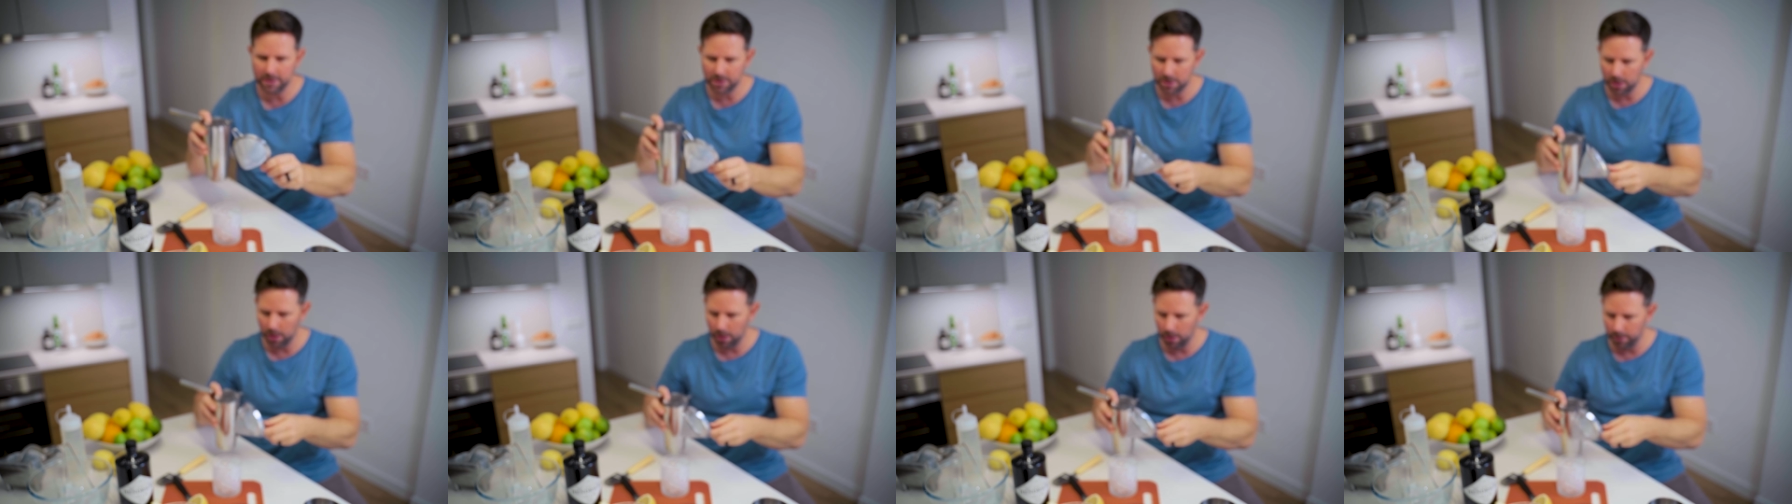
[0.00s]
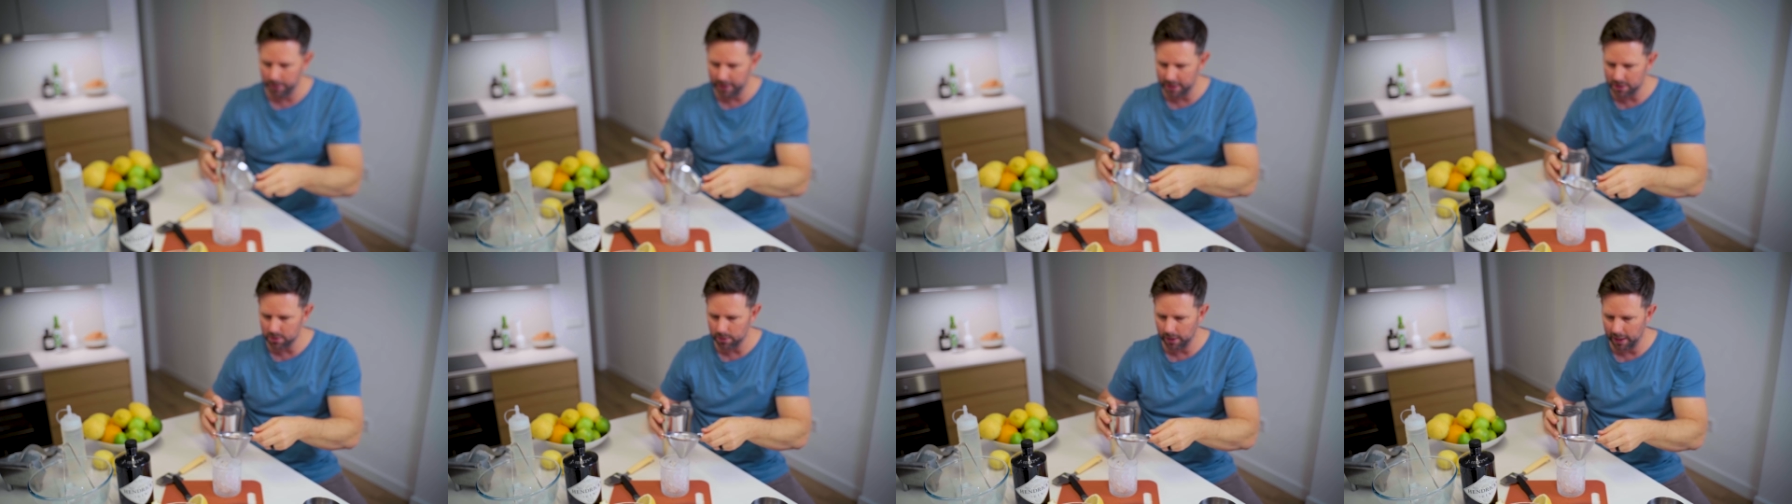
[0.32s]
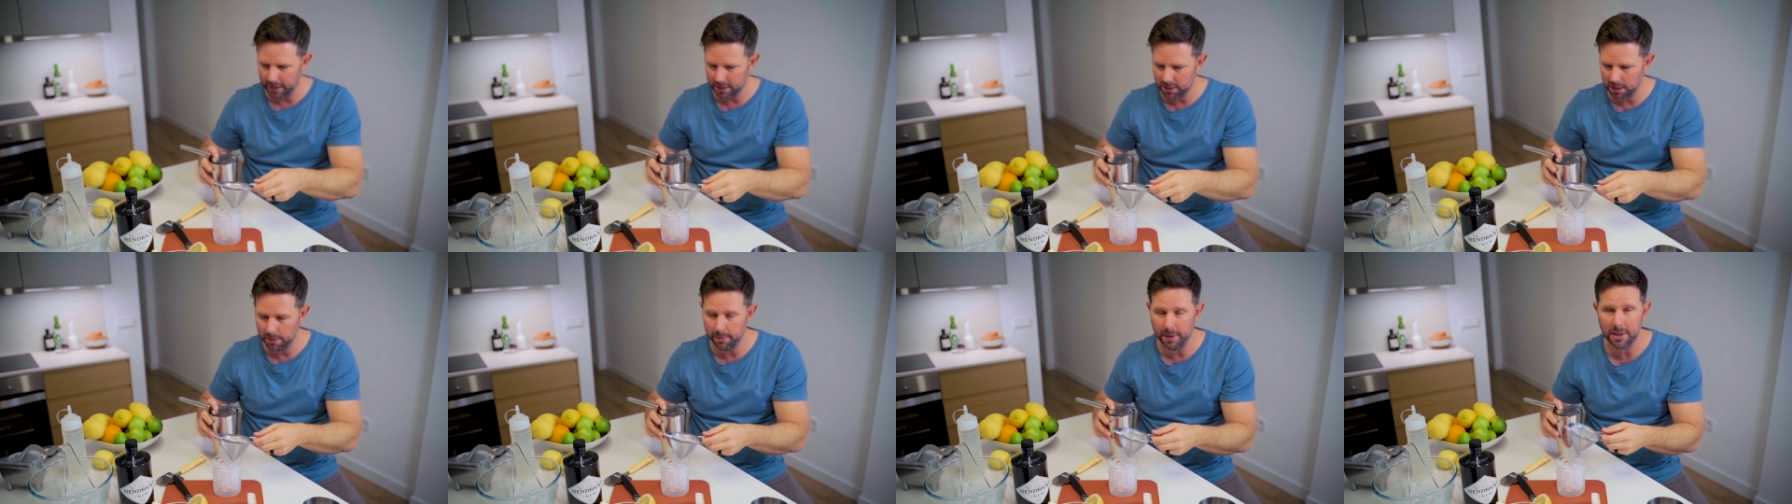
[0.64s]
so this will
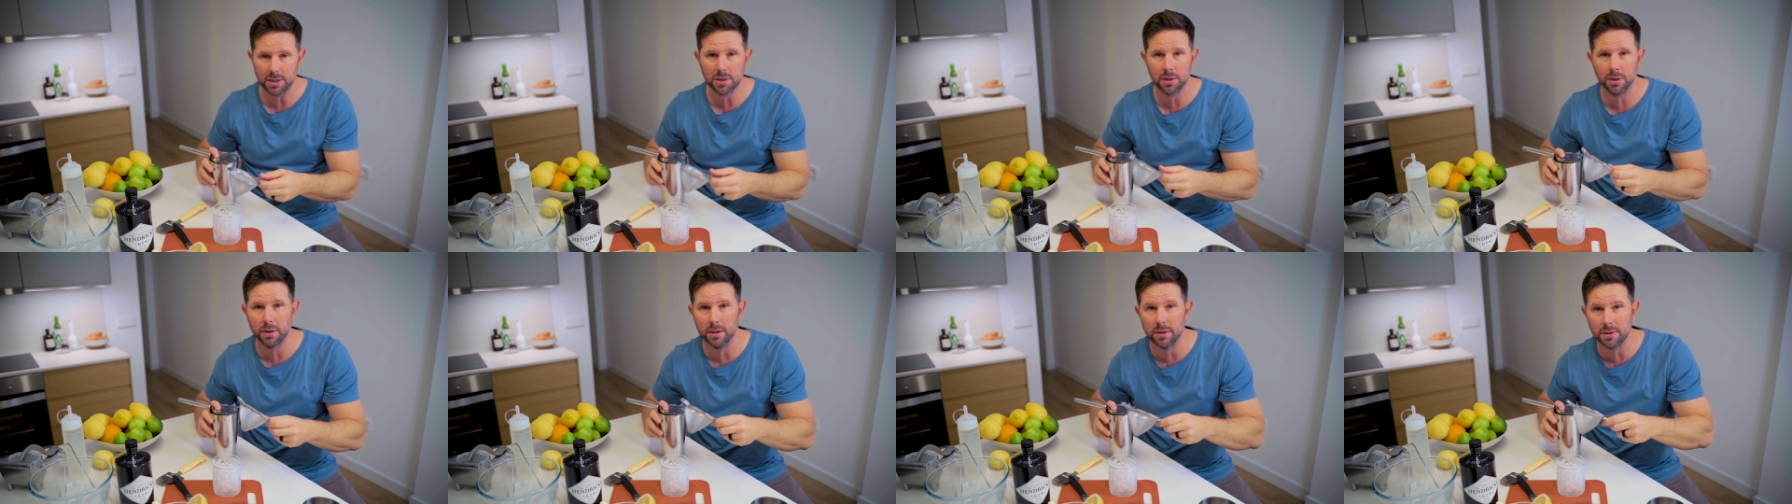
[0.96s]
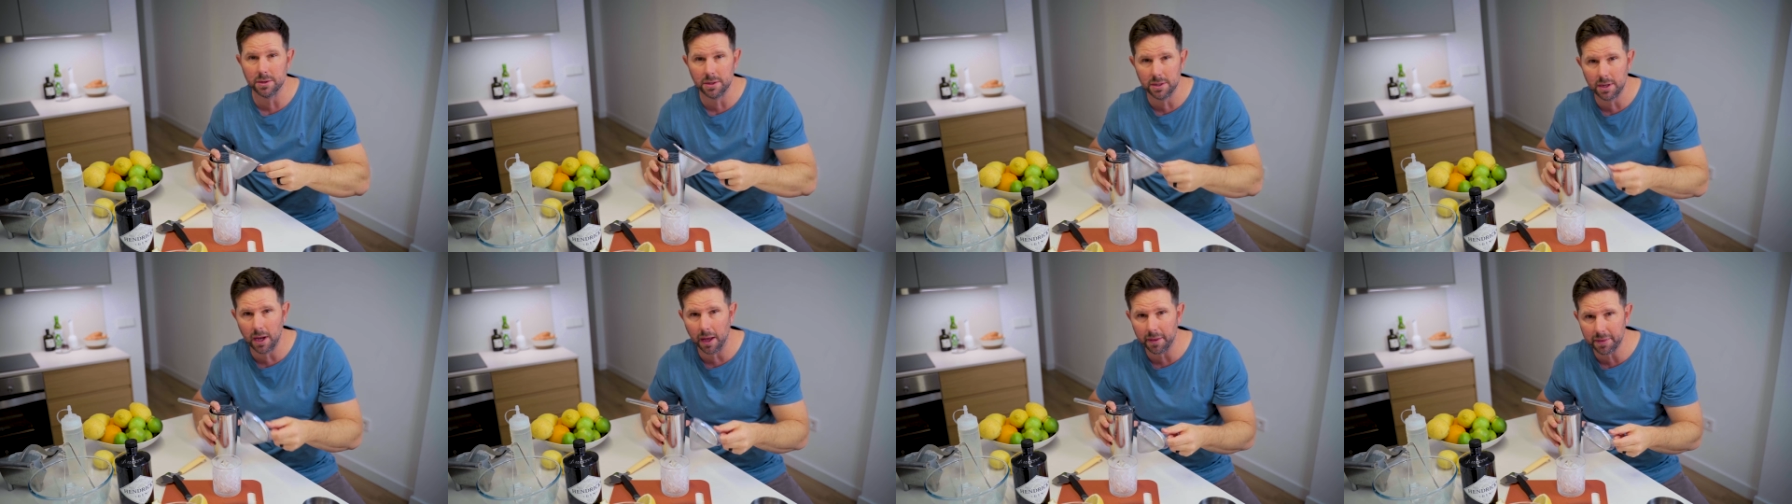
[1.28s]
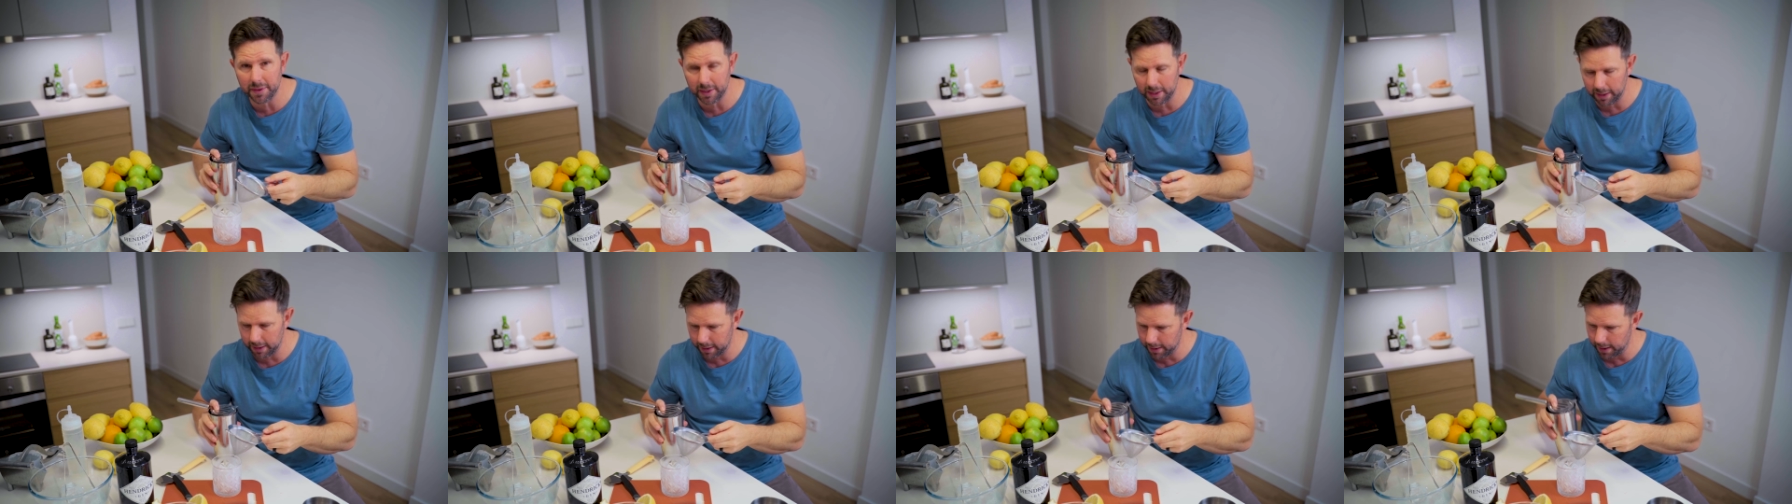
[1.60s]
actually make sure there's
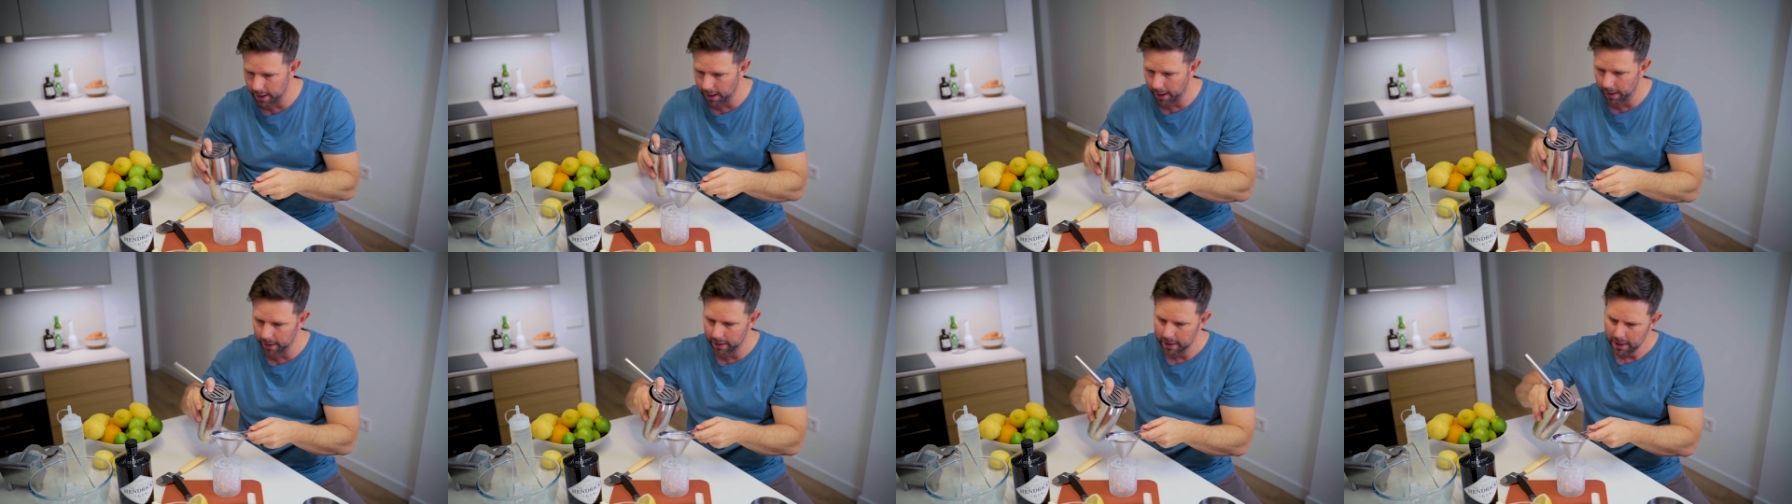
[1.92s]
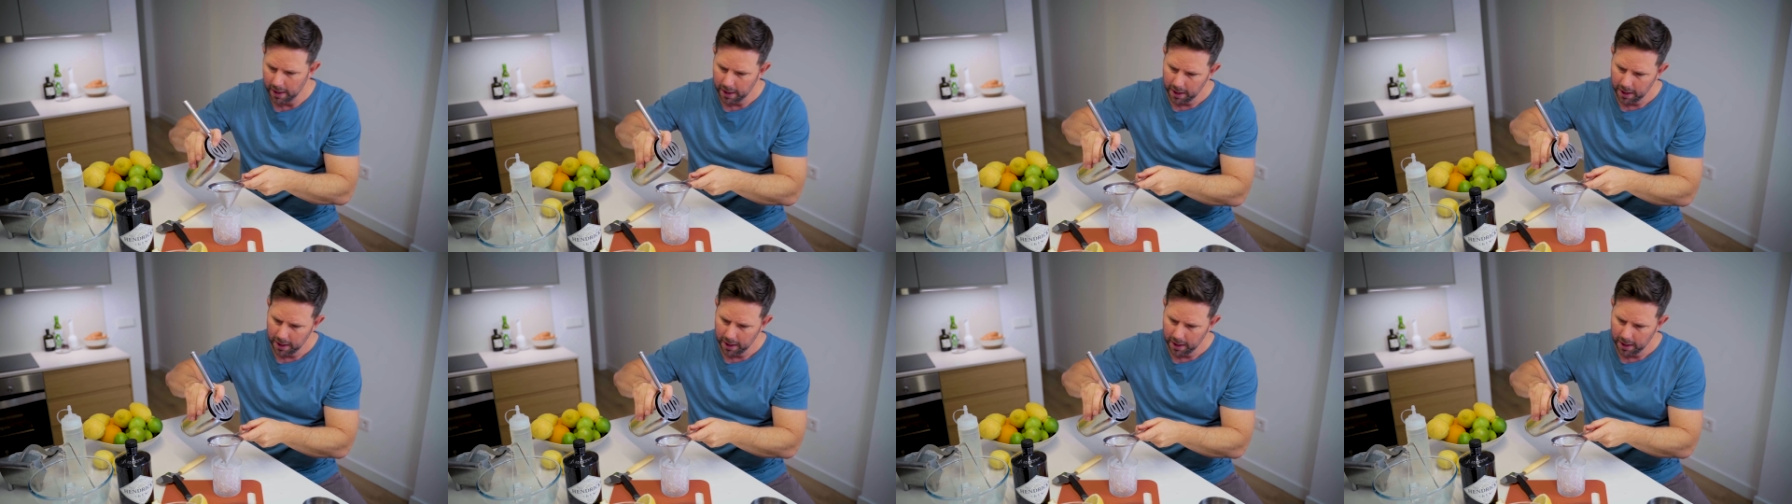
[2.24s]
nothing in there.